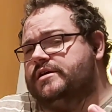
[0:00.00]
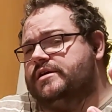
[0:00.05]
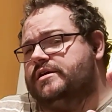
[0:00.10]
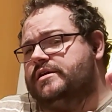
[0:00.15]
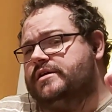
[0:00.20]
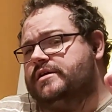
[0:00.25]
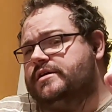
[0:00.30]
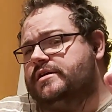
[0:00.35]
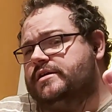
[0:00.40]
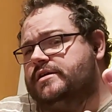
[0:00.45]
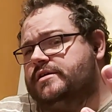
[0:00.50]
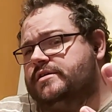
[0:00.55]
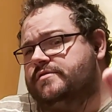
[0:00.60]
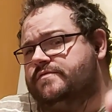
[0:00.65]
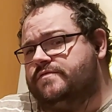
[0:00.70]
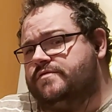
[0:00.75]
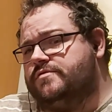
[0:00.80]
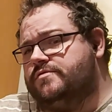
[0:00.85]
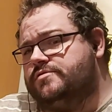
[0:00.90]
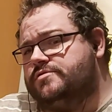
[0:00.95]
And
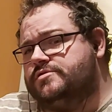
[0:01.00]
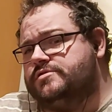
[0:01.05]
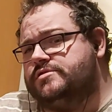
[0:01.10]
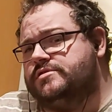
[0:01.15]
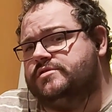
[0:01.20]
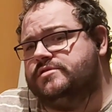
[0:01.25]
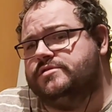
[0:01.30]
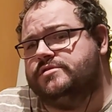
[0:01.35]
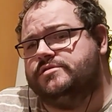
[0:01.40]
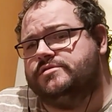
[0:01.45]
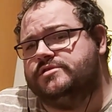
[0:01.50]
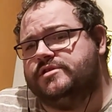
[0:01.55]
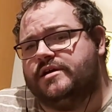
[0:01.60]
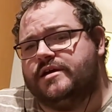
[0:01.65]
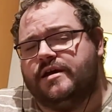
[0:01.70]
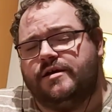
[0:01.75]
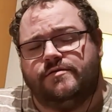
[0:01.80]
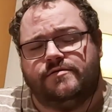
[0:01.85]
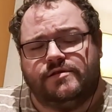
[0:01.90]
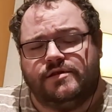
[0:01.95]
of course,
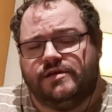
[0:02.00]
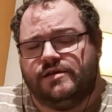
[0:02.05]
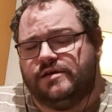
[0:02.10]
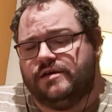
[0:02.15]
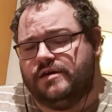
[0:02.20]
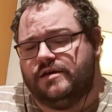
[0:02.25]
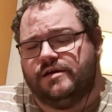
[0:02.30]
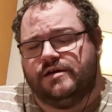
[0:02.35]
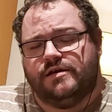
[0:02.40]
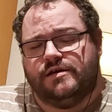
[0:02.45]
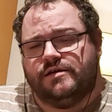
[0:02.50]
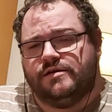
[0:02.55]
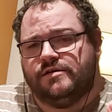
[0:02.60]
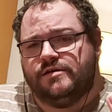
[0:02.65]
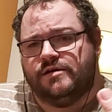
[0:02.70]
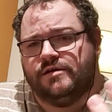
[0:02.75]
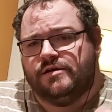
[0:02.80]
check out the